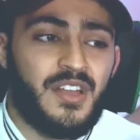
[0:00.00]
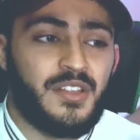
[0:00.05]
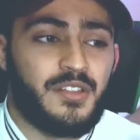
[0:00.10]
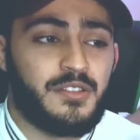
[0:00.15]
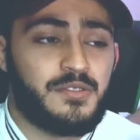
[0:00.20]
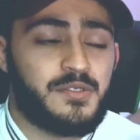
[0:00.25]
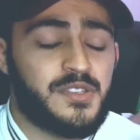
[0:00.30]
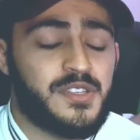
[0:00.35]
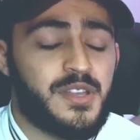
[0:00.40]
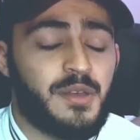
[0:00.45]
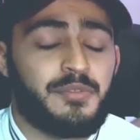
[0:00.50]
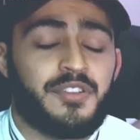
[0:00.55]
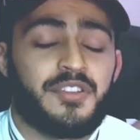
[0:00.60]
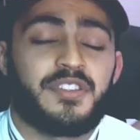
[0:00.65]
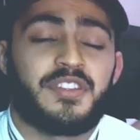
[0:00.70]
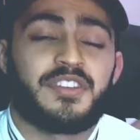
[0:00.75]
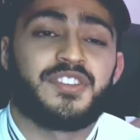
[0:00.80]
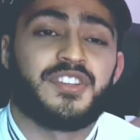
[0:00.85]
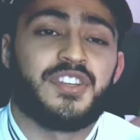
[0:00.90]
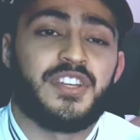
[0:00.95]
This was something
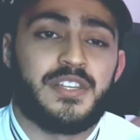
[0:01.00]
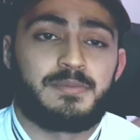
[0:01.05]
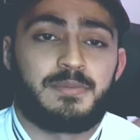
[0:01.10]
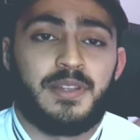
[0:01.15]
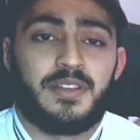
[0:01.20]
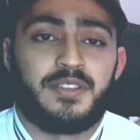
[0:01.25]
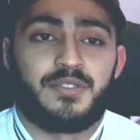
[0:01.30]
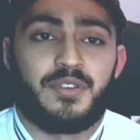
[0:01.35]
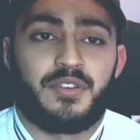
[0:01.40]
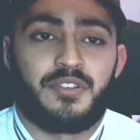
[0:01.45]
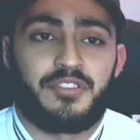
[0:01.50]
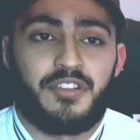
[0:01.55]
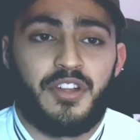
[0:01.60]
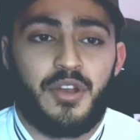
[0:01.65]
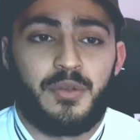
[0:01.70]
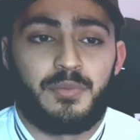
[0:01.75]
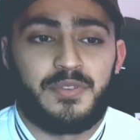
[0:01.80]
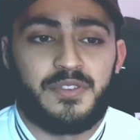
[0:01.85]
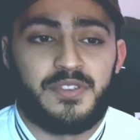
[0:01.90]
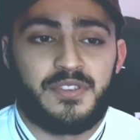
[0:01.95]
that she explained to her
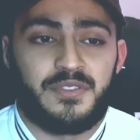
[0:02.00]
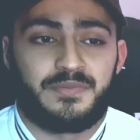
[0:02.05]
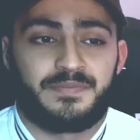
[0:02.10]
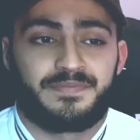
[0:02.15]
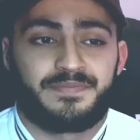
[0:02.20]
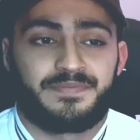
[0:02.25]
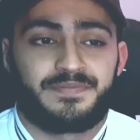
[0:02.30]
therapist